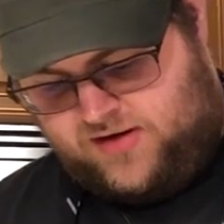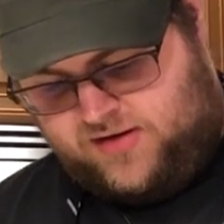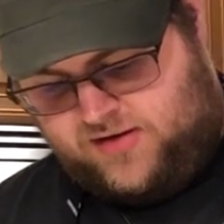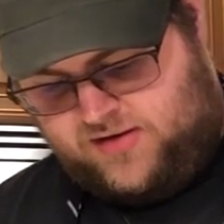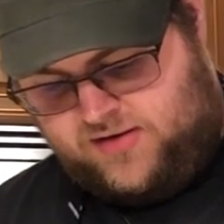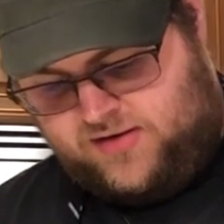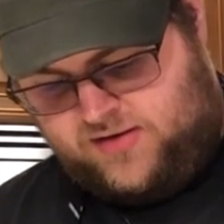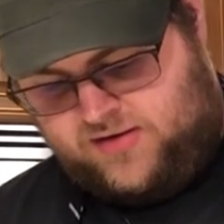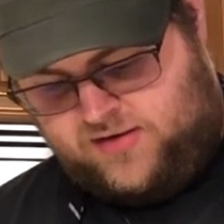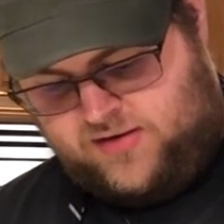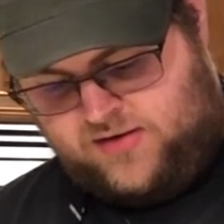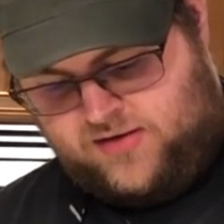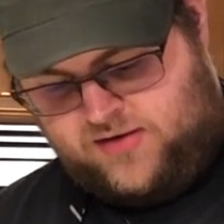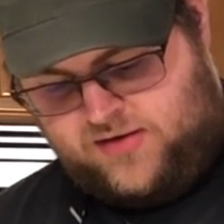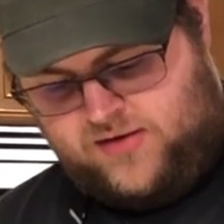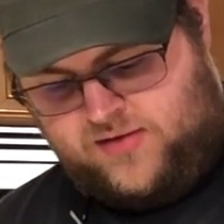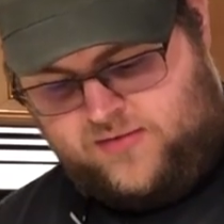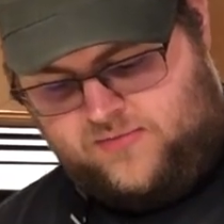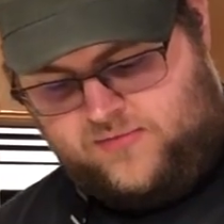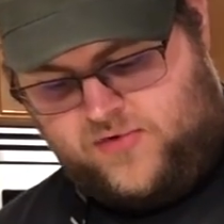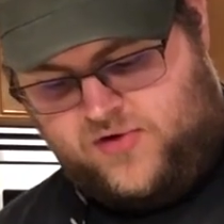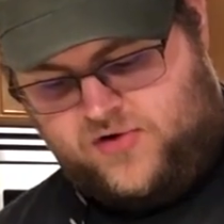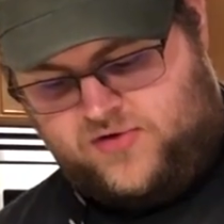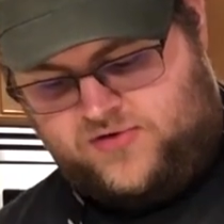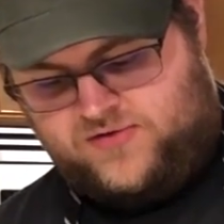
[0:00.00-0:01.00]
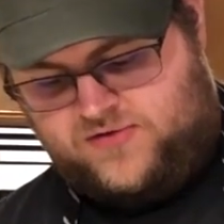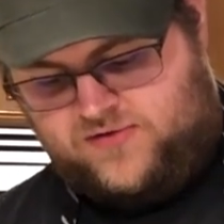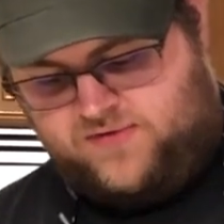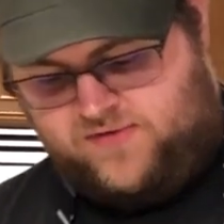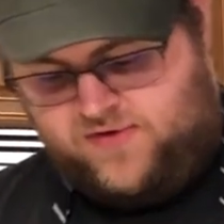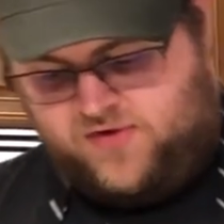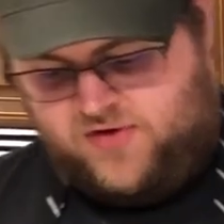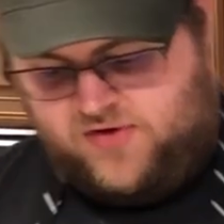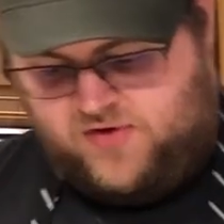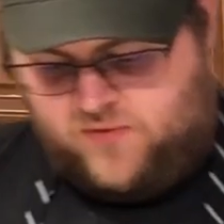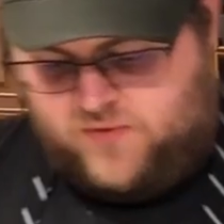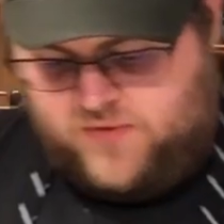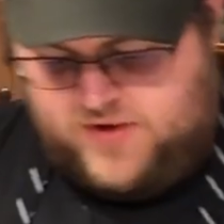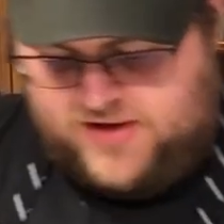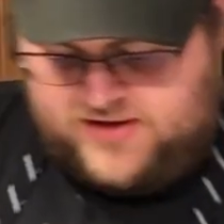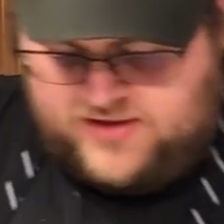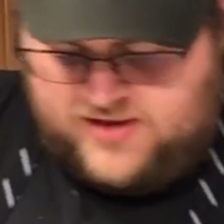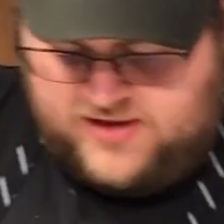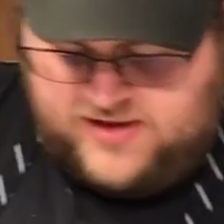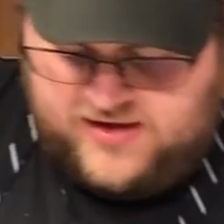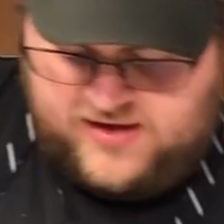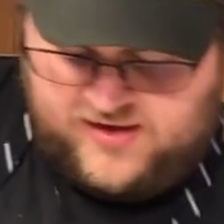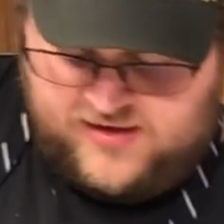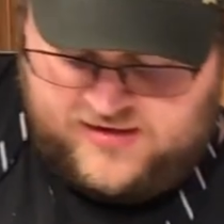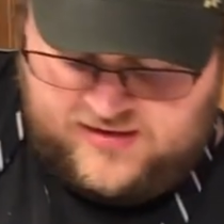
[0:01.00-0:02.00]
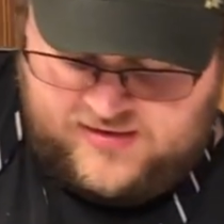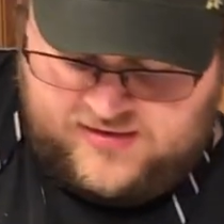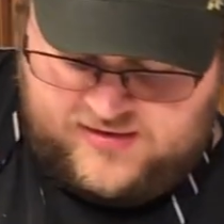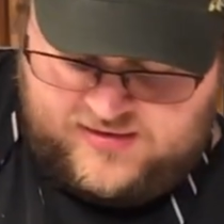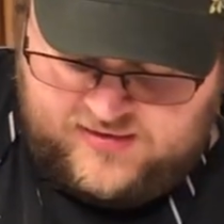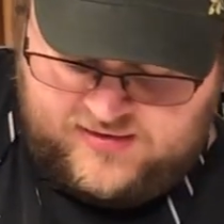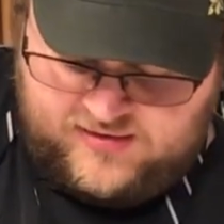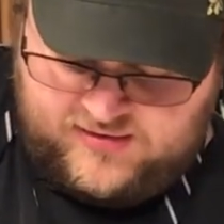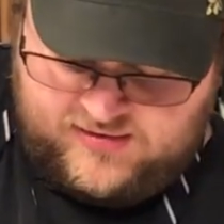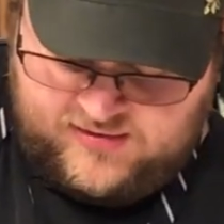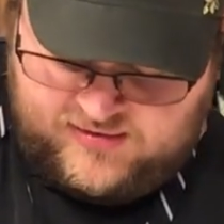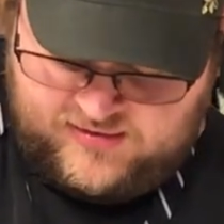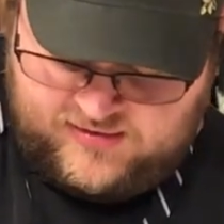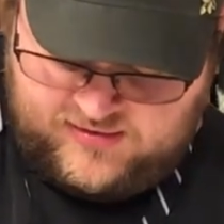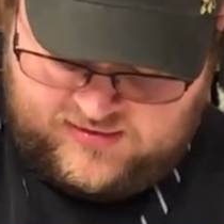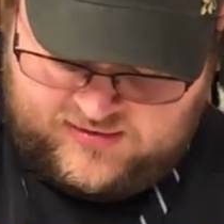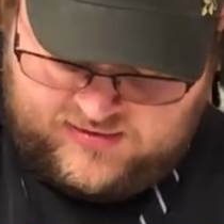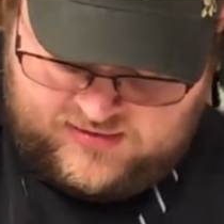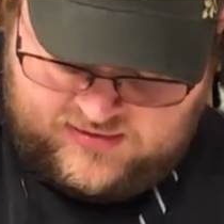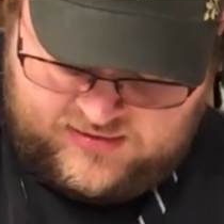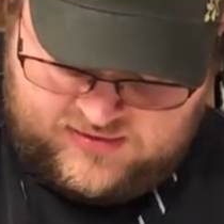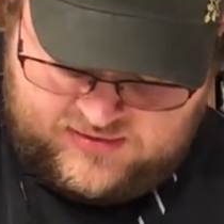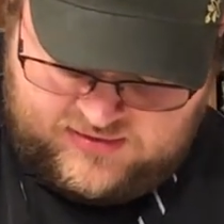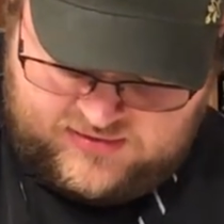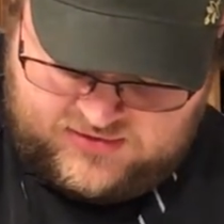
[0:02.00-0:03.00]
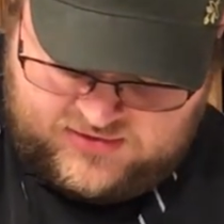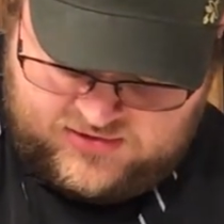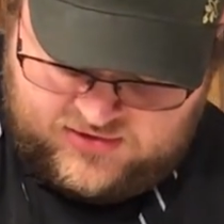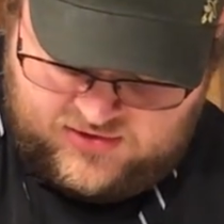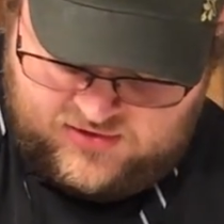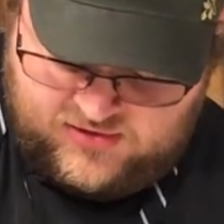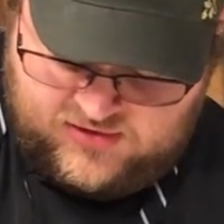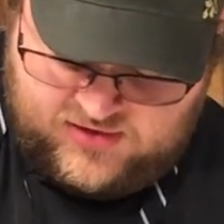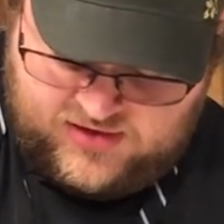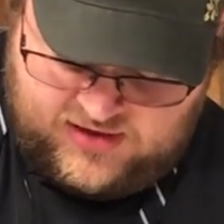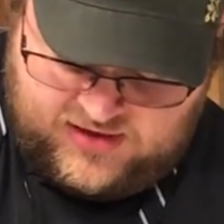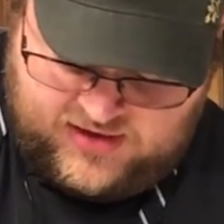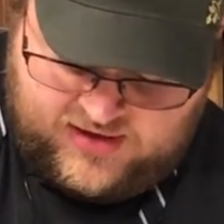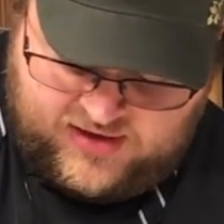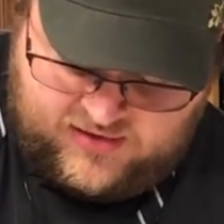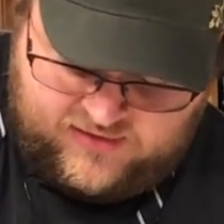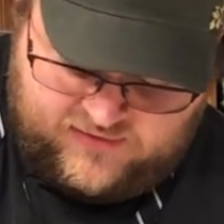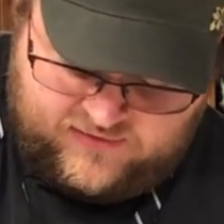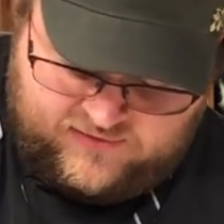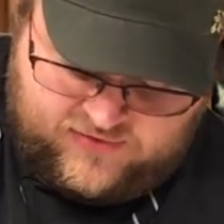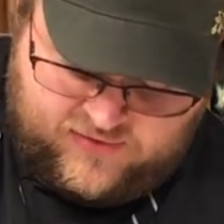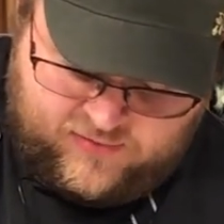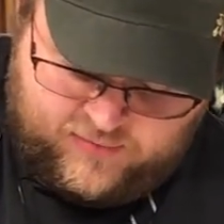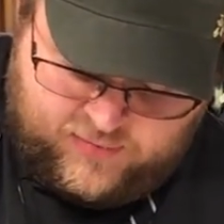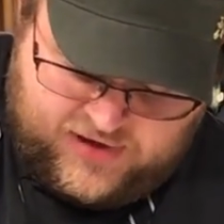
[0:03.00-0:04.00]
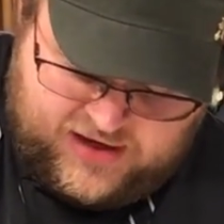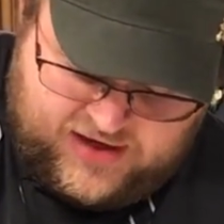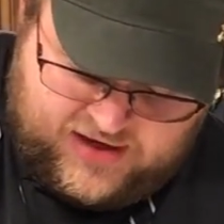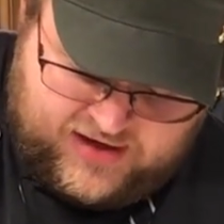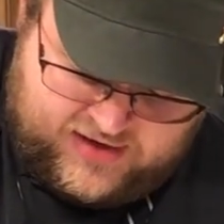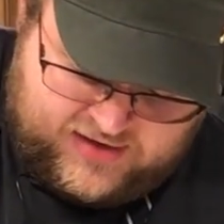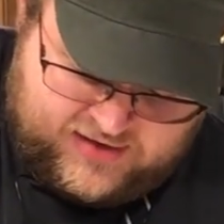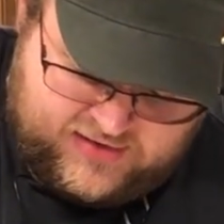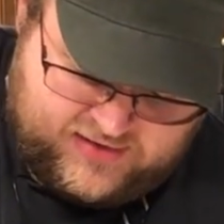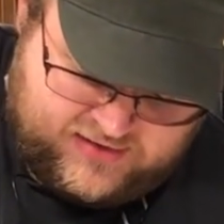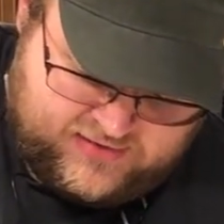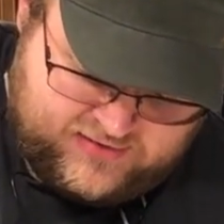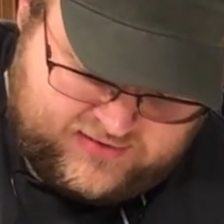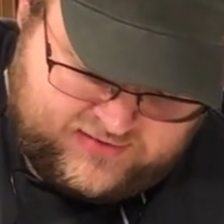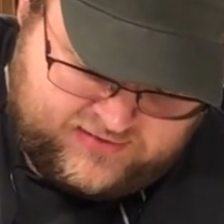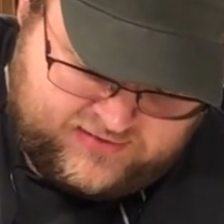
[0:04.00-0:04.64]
and also very quickly, turn it out of the pan.